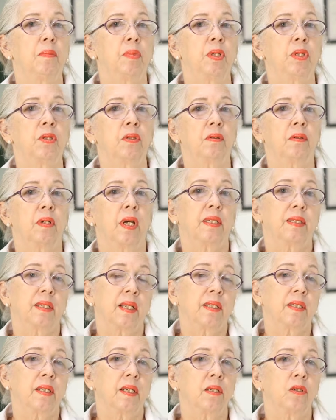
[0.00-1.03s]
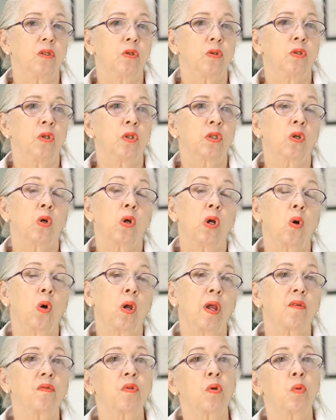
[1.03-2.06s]
But as I said, not
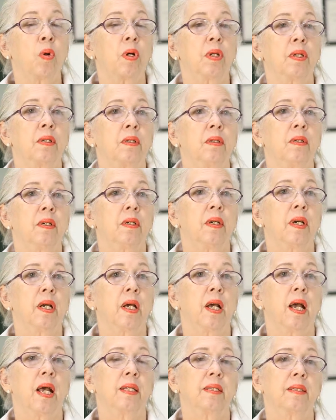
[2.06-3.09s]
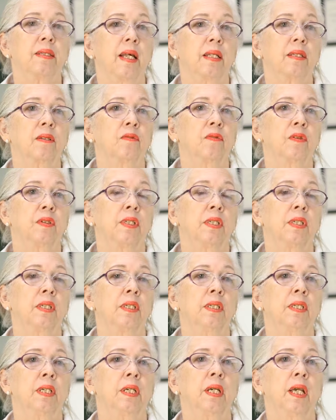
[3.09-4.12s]
everyone has that
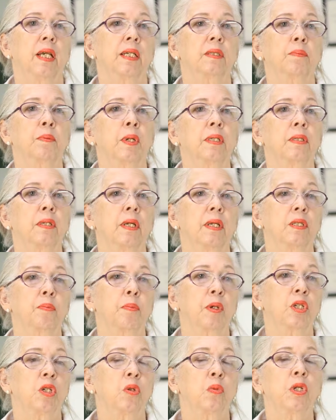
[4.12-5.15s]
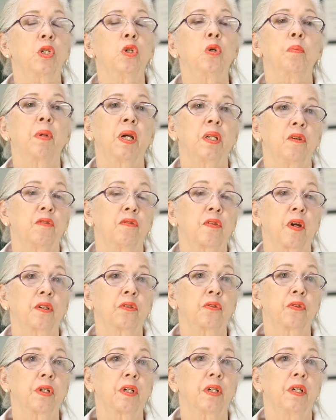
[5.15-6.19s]
facility, especially when you're
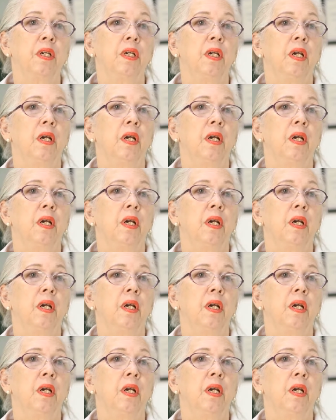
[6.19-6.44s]
manufacturing.